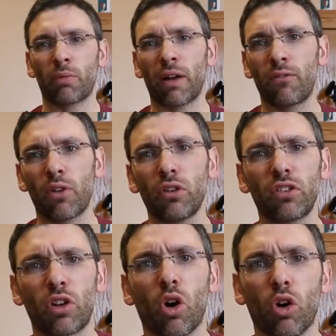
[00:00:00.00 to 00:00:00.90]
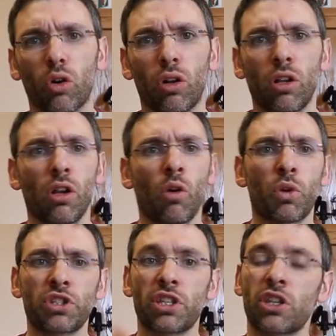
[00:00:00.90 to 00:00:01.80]
My first goal
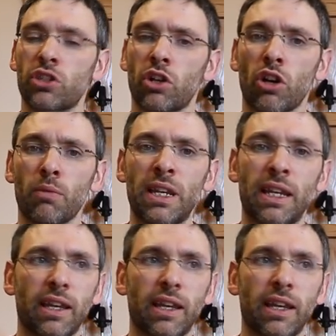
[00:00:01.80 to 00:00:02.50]
was to determine